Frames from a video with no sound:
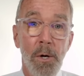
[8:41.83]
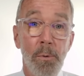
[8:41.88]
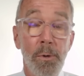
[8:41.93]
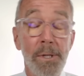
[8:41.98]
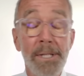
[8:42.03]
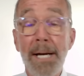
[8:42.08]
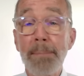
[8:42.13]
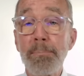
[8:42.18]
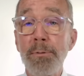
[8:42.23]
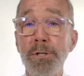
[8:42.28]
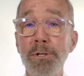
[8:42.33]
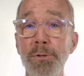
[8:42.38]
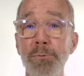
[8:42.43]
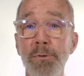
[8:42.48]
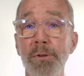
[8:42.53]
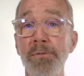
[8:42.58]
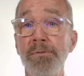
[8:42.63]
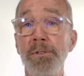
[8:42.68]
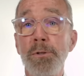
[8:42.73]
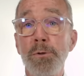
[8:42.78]
well, that person
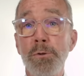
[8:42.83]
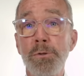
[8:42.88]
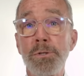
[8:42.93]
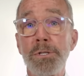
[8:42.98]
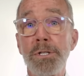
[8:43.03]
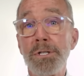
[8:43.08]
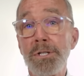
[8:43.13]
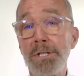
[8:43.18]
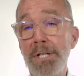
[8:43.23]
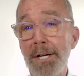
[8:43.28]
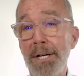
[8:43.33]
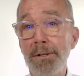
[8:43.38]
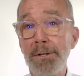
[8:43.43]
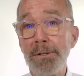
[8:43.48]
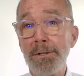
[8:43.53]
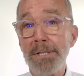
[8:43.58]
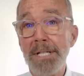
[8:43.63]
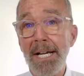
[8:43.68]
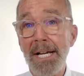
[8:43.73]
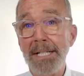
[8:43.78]
refused to share
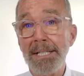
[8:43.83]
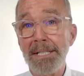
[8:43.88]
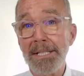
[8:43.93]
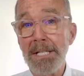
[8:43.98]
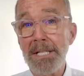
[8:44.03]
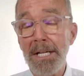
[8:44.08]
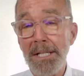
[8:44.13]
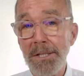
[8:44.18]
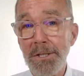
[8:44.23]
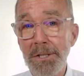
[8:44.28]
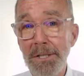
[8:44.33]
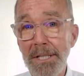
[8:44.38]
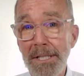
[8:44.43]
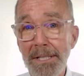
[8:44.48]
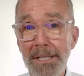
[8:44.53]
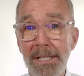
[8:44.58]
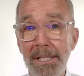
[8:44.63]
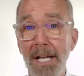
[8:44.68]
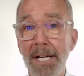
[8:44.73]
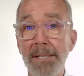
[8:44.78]
her data, saying she
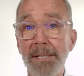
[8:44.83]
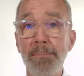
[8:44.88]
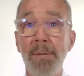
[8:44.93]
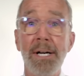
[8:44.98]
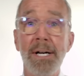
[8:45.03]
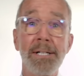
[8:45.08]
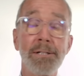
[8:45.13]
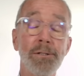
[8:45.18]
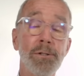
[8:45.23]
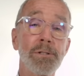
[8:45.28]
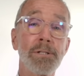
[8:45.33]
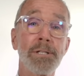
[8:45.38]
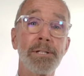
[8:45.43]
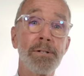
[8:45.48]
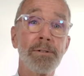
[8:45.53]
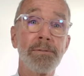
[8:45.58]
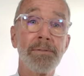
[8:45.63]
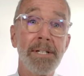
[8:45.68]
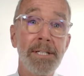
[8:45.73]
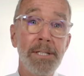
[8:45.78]
didn't like my
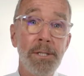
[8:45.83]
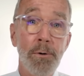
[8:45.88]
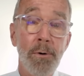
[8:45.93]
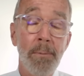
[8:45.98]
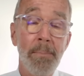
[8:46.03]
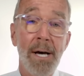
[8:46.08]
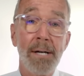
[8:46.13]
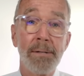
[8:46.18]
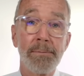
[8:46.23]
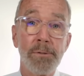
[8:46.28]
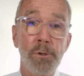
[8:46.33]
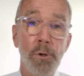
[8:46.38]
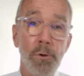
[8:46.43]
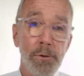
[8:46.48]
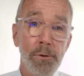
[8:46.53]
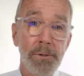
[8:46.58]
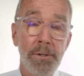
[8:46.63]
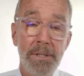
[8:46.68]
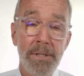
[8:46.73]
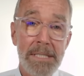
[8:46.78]
earlier video about
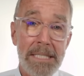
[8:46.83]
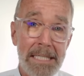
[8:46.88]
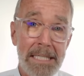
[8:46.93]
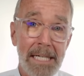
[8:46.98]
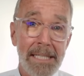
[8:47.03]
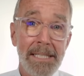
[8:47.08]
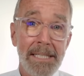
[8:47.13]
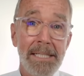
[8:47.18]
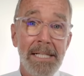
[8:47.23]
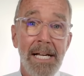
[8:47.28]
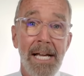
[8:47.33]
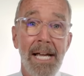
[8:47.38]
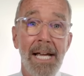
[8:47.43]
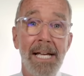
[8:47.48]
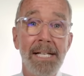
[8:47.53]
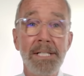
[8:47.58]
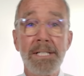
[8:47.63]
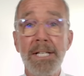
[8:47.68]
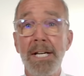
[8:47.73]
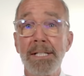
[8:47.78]
Goldner's study
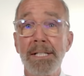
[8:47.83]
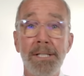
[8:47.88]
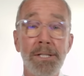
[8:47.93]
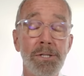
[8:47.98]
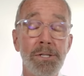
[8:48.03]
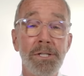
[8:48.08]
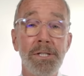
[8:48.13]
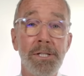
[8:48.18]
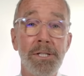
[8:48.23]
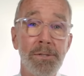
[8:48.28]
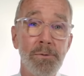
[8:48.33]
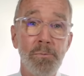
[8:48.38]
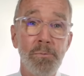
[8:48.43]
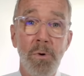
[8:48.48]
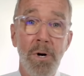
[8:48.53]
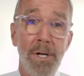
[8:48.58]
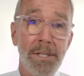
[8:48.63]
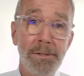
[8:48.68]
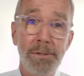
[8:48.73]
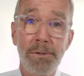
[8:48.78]
and saying that she didn't
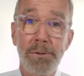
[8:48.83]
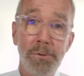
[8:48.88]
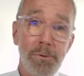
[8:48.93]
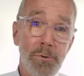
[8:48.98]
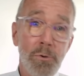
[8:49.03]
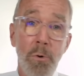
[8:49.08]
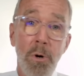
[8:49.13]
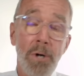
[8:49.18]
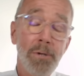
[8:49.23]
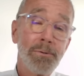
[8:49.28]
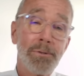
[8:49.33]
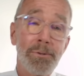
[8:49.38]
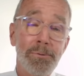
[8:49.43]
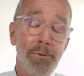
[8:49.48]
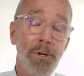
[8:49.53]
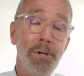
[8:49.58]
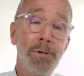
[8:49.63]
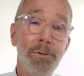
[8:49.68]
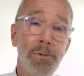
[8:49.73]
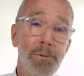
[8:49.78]
want to, quote,
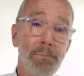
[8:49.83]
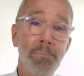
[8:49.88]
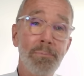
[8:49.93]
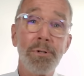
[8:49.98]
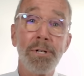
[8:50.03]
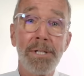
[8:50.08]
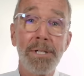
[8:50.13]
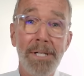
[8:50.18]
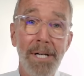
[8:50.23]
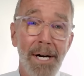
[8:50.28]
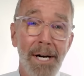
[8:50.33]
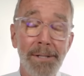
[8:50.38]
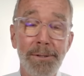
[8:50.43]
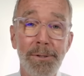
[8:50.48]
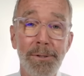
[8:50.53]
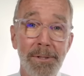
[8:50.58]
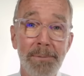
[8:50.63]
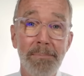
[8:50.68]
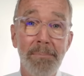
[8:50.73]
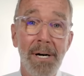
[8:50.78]
throw Brooke
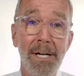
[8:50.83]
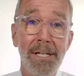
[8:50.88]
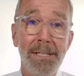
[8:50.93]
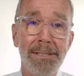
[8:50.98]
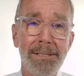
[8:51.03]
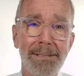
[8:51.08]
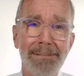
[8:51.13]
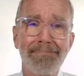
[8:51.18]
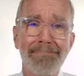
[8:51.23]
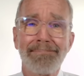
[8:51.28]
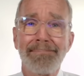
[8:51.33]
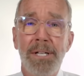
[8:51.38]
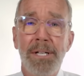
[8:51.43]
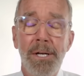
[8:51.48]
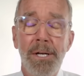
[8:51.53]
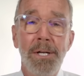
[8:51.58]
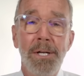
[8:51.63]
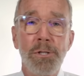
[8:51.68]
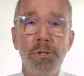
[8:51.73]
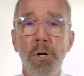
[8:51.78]
under the bus.
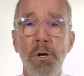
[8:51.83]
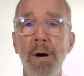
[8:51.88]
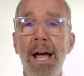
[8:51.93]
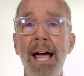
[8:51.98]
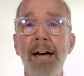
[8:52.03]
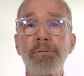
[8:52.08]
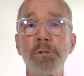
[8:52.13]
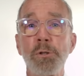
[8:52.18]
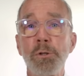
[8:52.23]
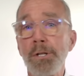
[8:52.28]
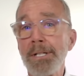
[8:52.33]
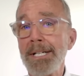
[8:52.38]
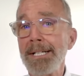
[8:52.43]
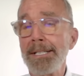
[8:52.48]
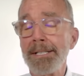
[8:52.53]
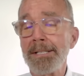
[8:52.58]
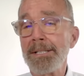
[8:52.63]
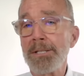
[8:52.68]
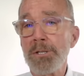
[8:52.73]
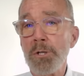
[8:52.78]
So after
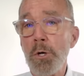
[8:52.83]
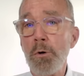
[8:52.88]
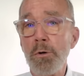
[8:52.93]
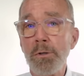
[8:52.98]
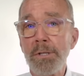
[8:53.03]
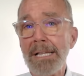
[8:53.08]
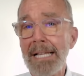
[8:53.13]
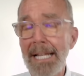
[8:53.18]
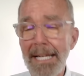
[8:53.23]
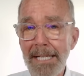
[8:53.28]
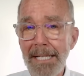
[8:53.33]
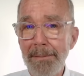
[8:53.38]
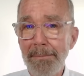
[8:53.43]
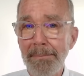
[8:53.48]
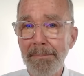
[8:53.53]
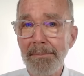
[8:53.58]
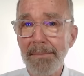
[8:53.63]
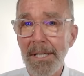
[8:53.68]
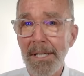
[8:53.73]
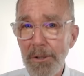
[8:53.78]
looking at this whole
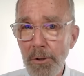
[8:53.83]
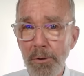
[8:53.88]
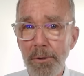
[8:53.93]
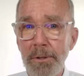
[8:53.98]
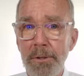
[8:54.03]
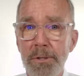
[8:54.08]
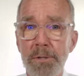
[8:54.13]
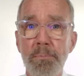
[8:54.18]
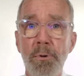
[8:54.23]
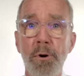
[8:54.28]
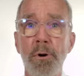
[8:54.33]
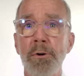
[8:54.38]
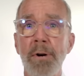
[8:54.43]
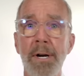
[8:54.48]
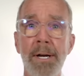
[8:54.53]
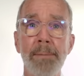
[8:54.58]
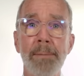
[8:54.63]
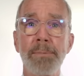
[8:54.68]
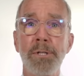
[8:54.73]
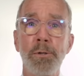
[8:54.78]
claim that Goldner's
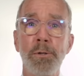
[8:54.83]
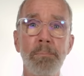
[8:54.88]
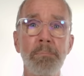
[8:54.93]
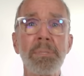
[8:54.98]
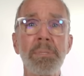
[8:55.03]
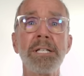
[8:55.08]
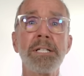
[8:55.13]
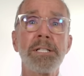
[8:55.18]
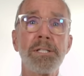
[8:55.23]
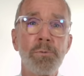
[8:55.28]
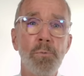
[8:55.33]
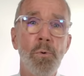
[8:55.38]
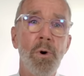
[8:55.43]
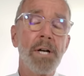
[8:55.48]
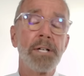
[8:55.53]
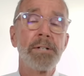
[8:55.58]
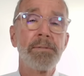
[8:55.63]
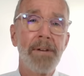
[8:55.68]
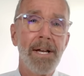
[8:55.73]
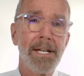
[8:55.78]
program, you know, beats
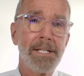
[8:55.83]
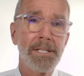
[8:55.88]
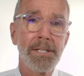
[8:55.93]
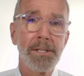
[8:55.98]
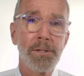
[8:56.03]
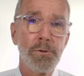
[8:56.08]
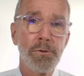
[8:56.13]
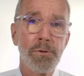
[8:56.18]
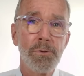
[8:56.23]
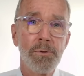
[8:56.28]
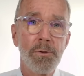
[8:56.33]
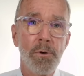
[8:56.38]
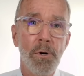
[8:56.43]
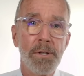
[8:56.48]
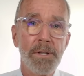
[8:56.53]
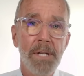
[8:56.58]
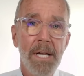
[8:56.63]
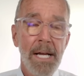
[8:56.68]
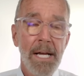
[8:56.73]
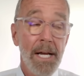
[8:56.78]
water fasting at True
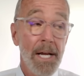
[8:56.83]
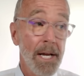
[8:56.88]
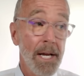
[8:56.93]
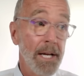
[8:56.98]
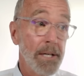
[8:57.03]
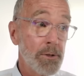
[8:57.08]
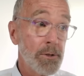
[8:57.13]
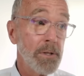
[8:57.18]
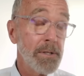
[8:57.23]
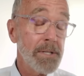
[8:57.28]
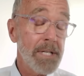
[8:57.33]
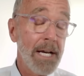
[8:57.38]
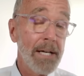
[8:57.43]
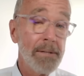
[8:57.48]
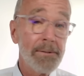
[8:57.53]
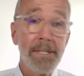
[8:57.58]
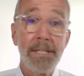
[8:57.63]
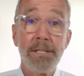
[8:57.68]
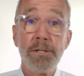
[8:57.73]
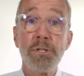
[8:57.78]
North, it turns
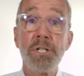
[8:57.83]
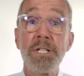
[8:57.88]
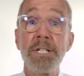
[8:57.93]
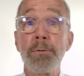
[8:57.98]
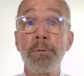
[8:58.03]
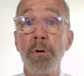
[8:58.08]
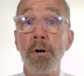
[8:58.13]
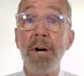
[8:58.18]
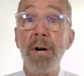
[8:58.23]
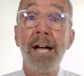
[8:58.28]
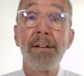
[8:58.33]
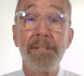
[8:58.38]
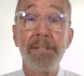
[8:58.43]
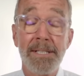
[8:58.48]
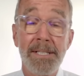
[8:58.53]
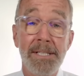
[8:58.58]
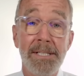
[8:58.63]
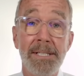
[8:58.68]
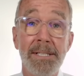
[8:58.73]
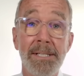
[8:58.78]
out there's zero
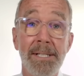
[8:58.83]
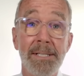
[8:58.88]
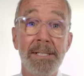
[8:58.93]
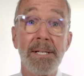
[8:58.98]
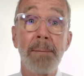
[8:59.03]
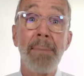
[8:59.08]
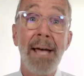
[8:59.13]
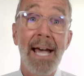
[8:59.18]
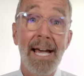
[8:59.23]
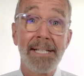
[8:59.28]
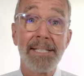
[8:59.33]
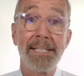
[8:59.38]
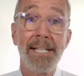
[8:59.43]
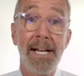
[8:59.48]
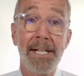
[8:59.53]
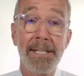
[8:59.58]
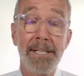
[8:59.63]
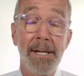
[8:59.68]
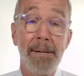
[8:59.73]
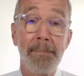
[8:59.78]
evidence to back
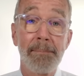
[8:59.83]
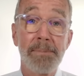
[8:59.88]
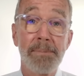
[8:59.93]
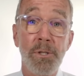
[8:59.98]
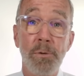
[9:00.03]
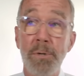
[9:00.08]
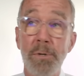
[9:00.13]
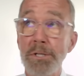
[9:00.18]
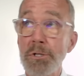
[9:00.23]
that up. So